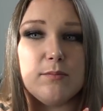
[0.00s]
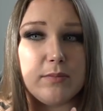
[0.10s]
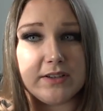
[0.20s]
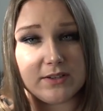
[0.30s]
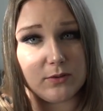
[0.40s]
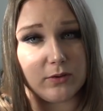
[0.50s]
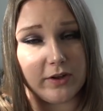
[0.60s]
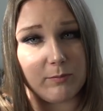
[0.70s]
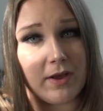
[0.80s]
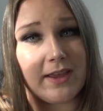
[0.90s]
Press and hold
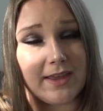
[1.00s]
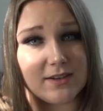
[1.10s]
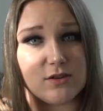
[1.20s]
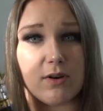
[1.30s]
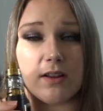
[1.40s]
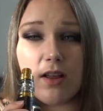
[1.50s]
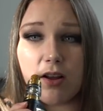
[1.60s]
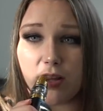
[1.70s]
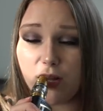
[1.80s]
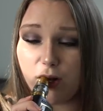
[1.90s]
again to
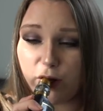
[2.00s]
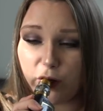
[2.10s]
unlock it.